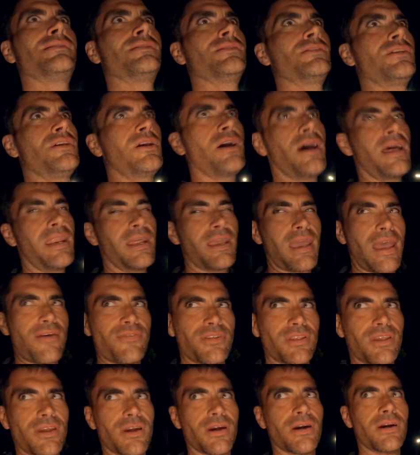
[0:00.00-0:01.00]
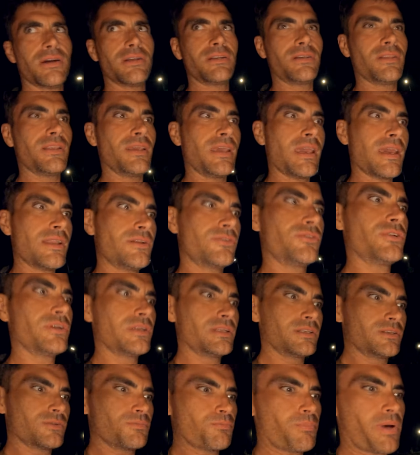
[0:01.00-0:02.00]
So you kind of have to go to the
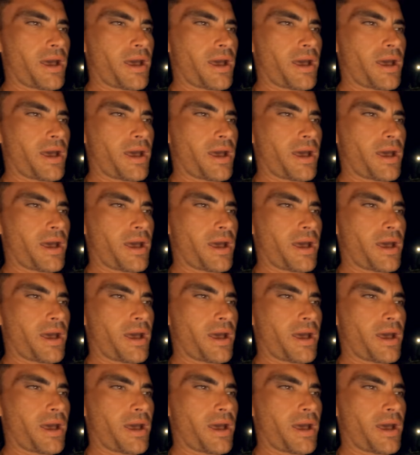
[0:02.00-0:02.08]
entrance and